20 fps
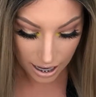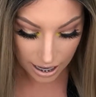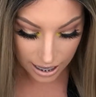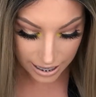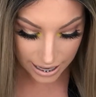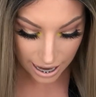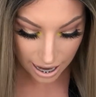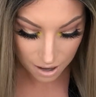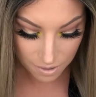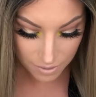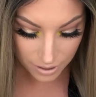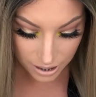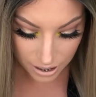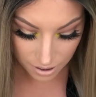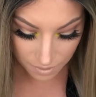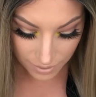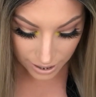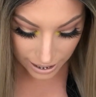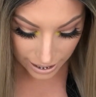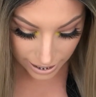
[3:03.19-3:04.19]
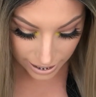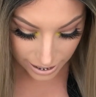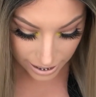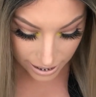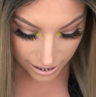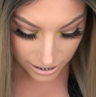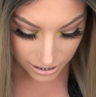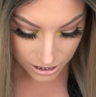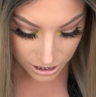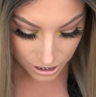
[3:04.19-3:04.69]
Now going
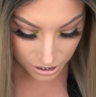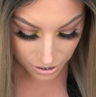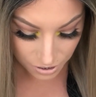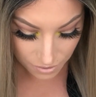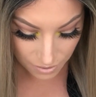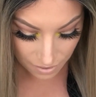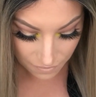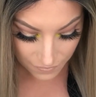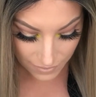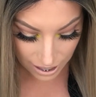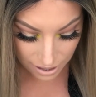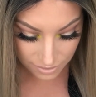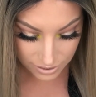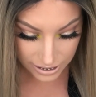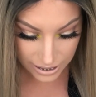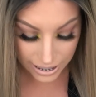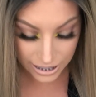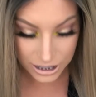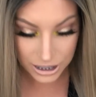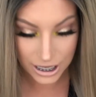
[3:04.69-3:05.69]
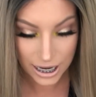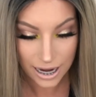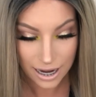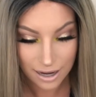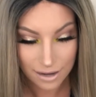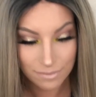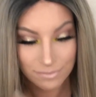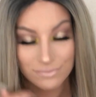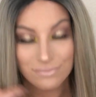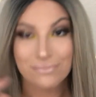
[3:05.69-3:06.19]
into
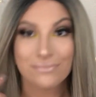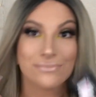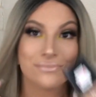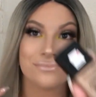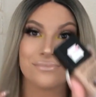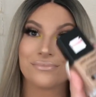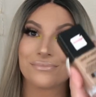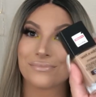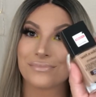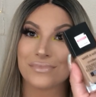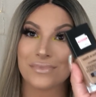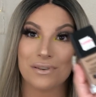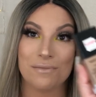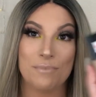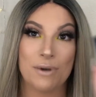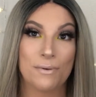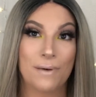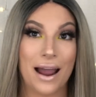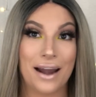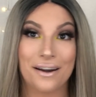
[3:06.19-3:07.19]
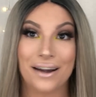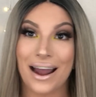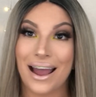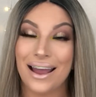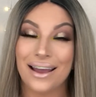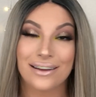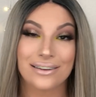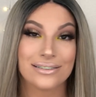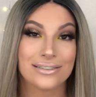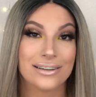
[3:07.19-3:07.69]
foundation, my ride or
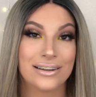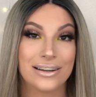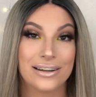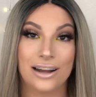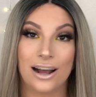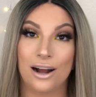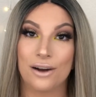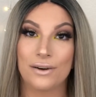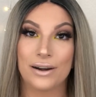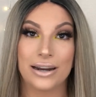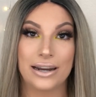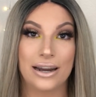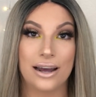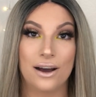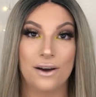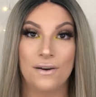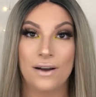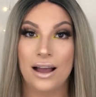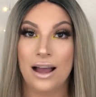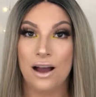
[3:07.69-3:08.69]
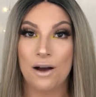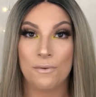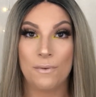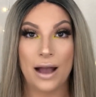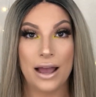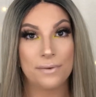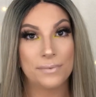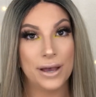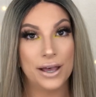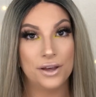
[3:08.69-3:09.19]
die. Y'all already know.
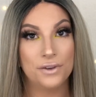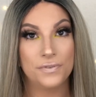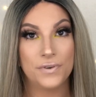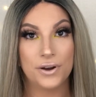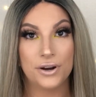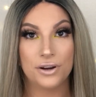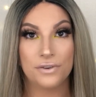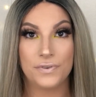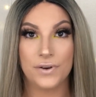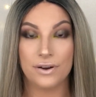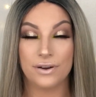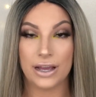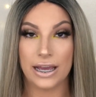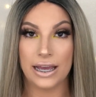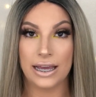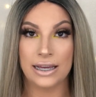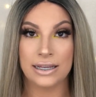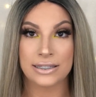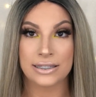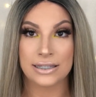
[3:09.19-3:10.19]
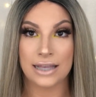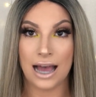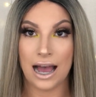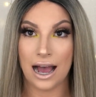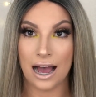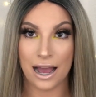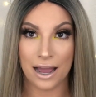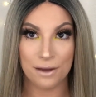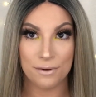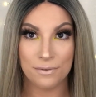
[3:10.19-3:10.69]
Wet n Wild Photo Focus.
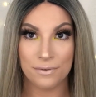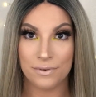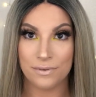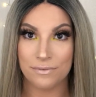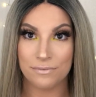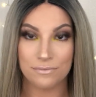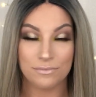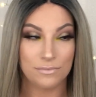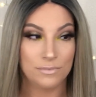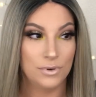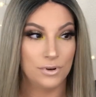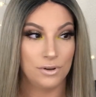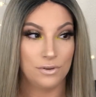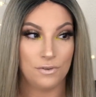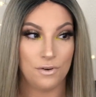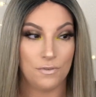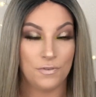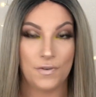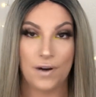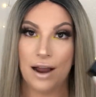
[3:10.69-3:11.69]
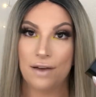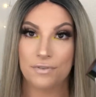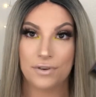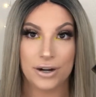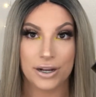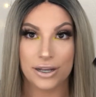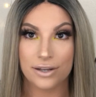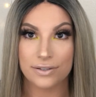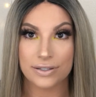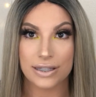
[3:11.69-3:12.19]
I will forever
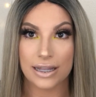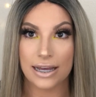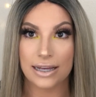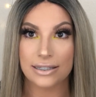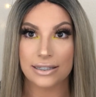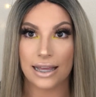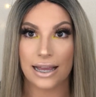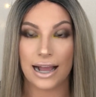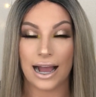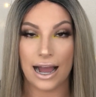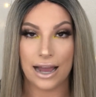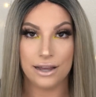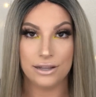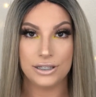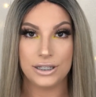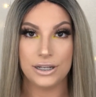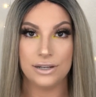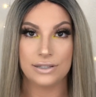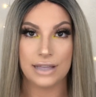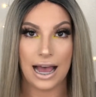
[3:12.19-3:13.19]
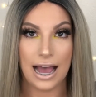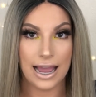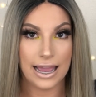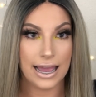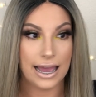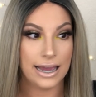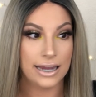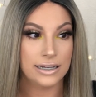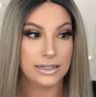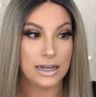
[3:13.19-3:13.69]
use this. Like I used to use
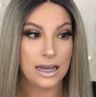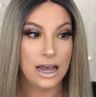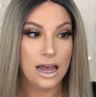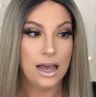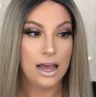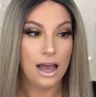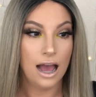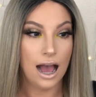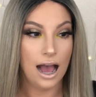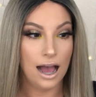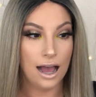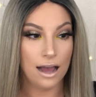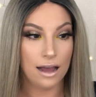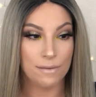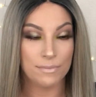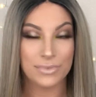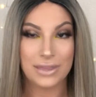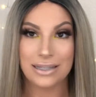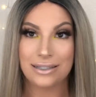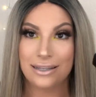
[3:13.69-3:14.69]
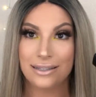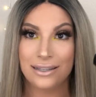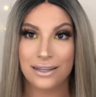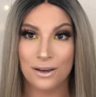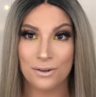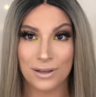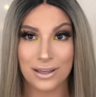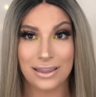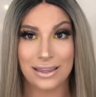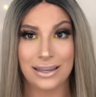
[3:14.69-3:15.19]
high end. This is the
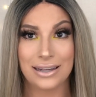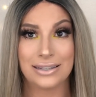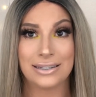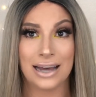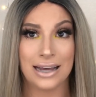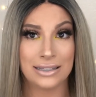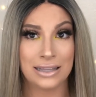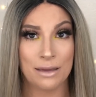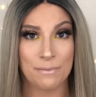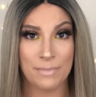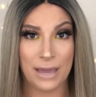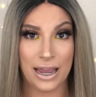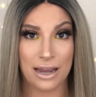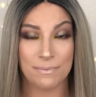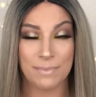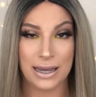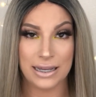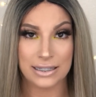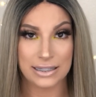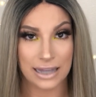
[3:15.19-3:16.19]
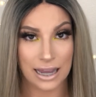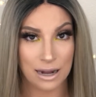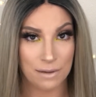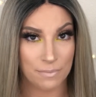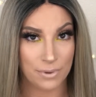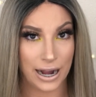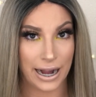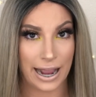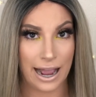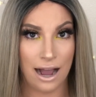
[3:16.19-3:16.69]
only thing that doesn't make my skin
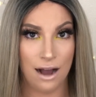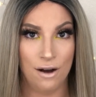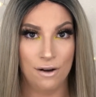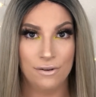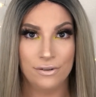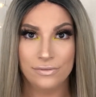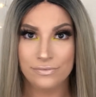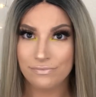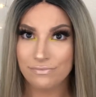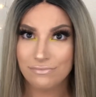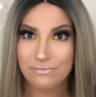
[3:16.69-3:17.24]
break out.